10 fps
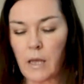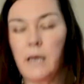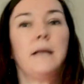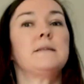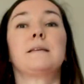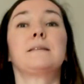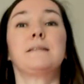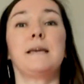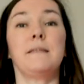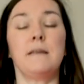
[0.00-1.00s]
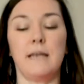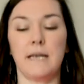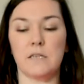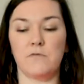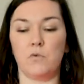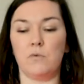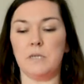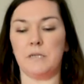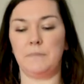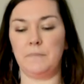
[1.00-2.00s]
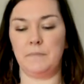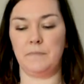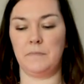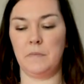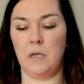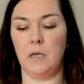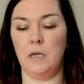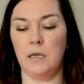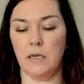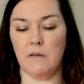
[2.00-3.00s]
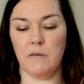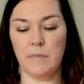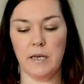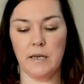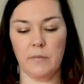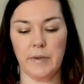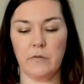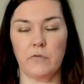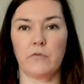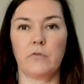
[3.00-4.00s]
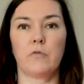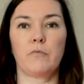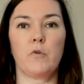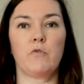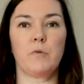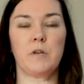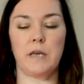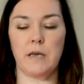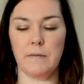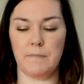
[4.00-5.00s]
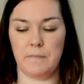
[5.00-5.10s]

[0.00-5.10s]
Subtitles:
Let's extend the legs forward and give them a little bit of movement here.